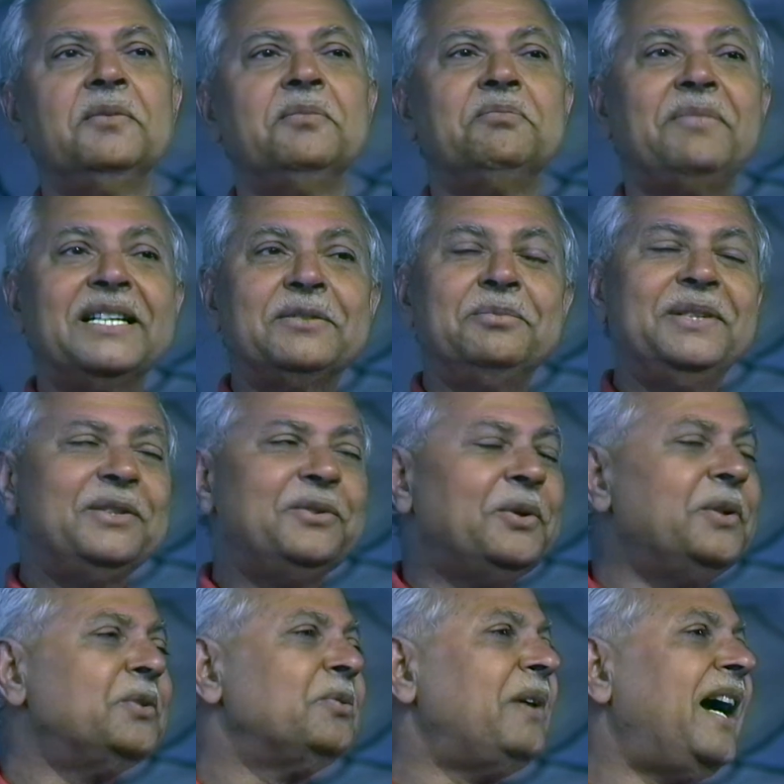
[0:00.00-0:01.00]
But we
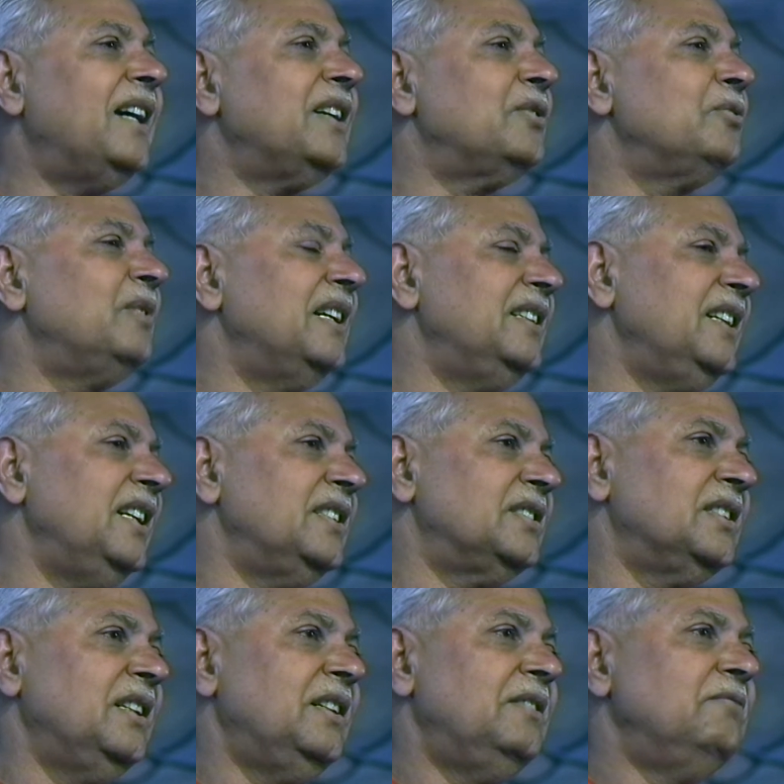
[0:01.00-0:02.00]
don't want
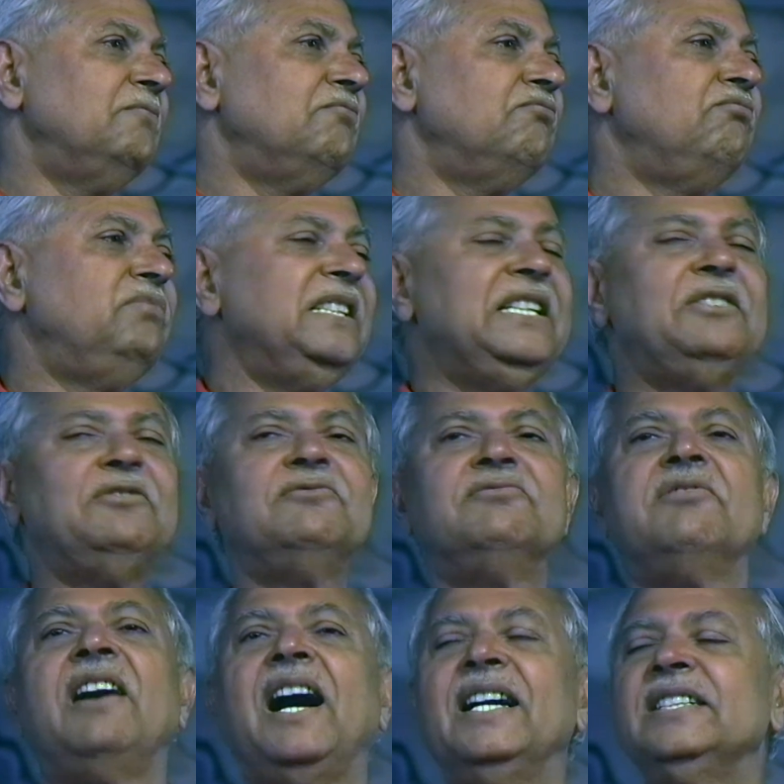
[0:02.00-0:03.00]
oneness. We
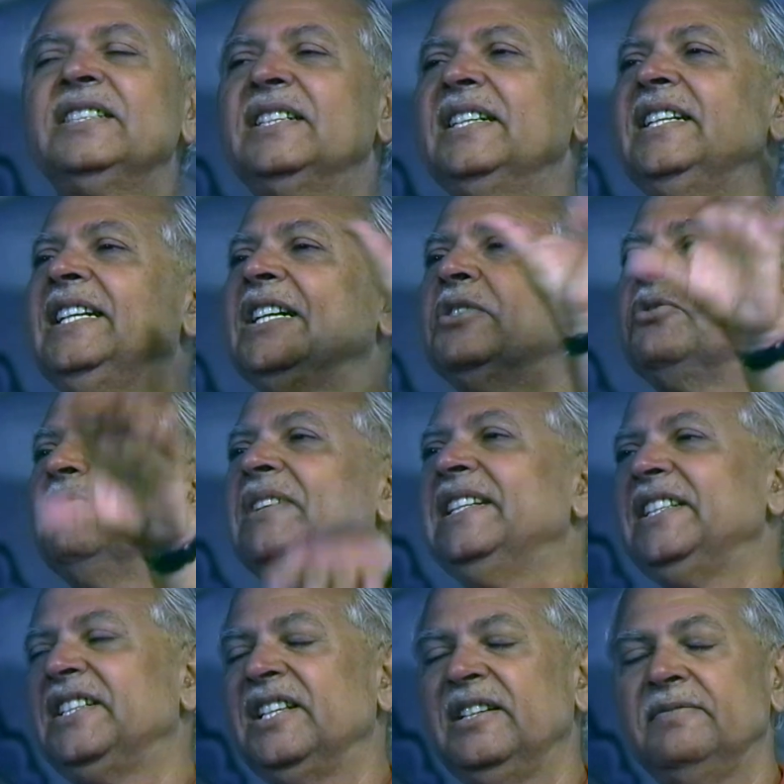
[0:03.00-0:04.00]
want
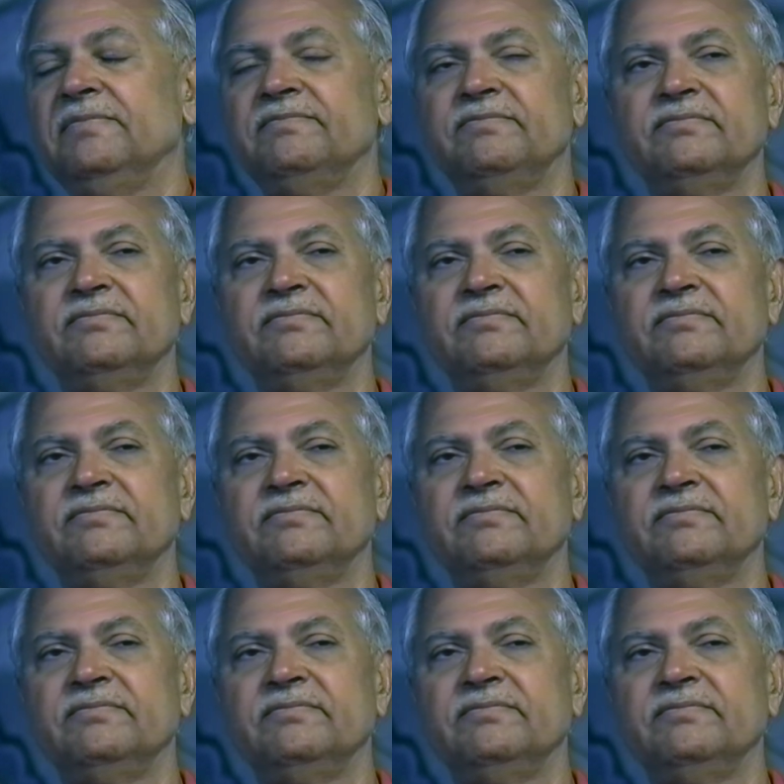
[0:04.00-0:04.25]
equality.